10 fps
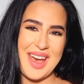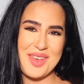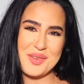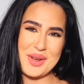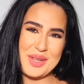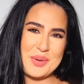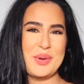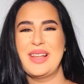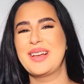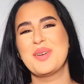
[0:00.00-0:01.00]
Hi everyone and
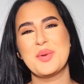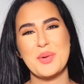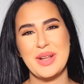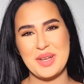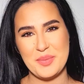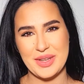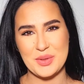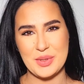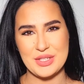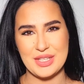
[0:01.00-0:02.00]
welcome back
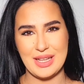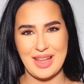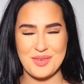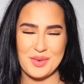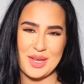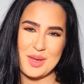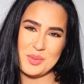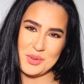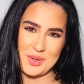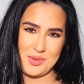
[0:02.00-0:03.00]
to my channel. I'm very
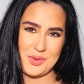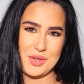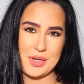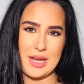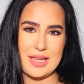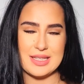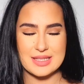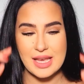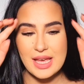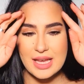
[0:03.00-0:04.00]
happy to have you here, guys.